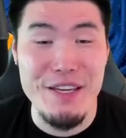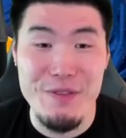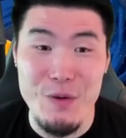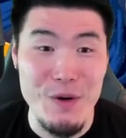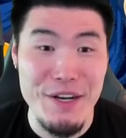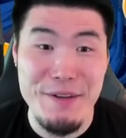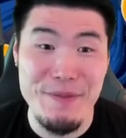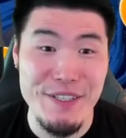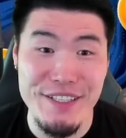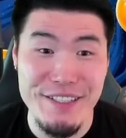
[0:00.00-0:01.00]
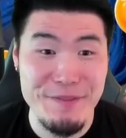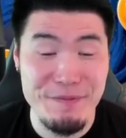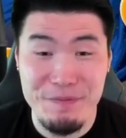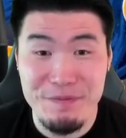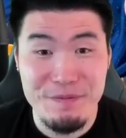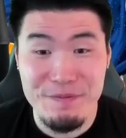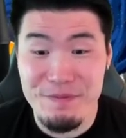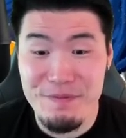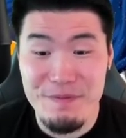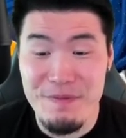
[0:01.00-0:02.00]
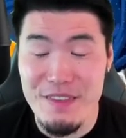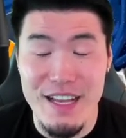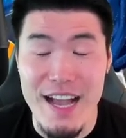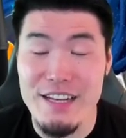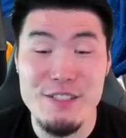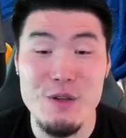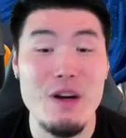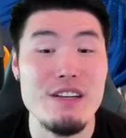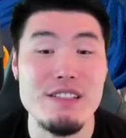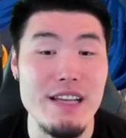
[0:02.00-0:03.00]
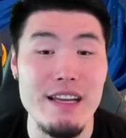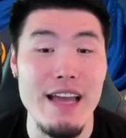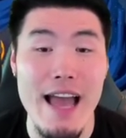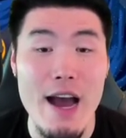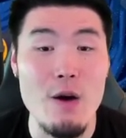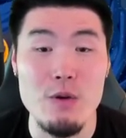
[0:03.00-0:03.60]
if you want. But I just don't understand how